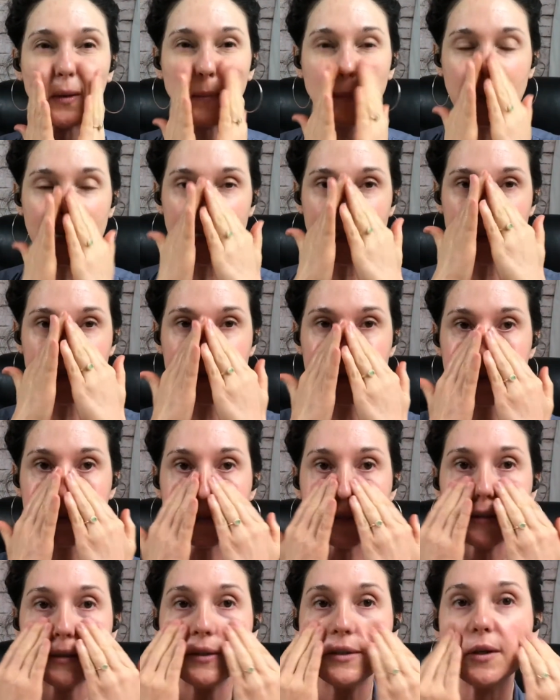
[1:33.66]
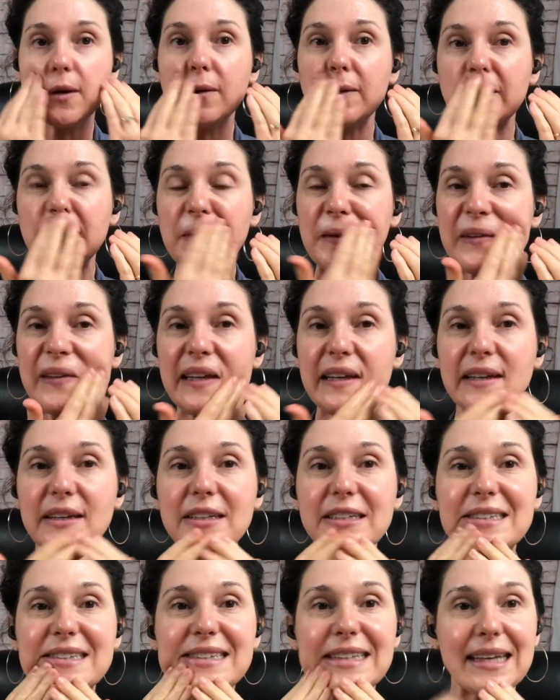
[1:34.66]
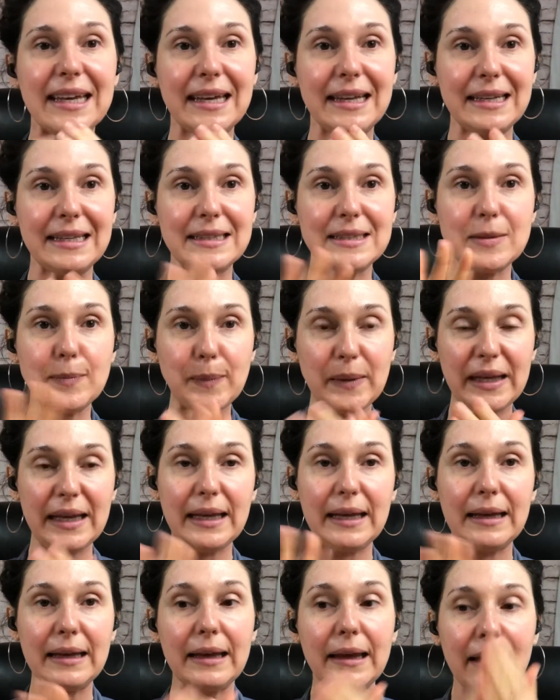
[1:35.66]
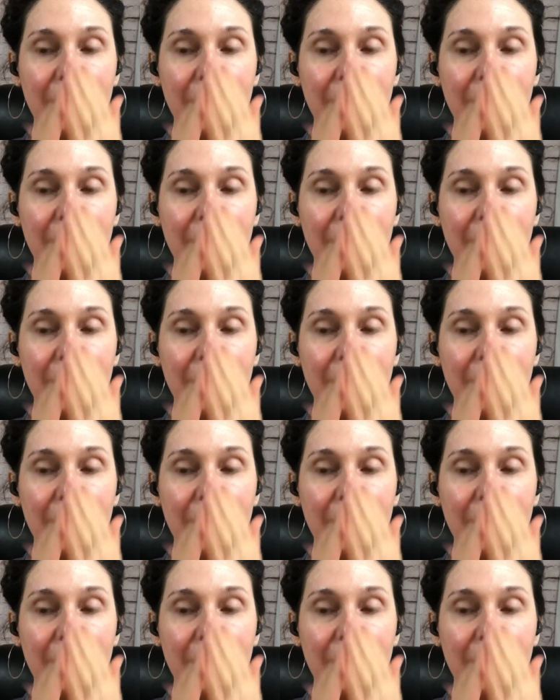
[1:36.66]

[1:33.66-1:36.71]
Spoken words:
based, so you don't feel like your skin is being